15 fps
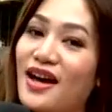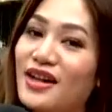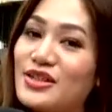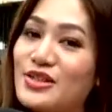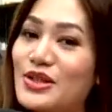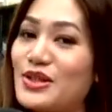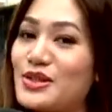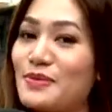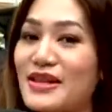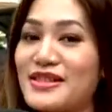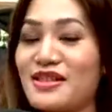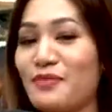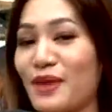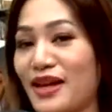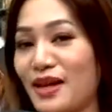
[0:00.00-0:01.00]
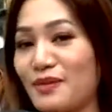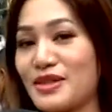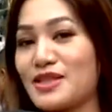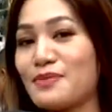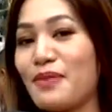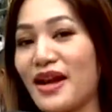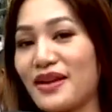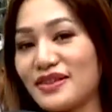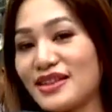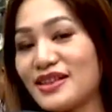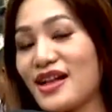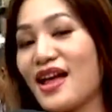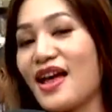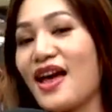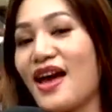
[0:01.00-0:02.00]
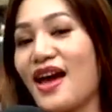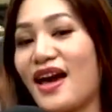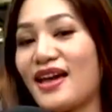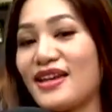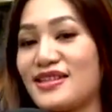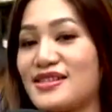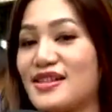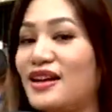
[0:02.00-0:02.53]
introduce myself. My name is Baryl, and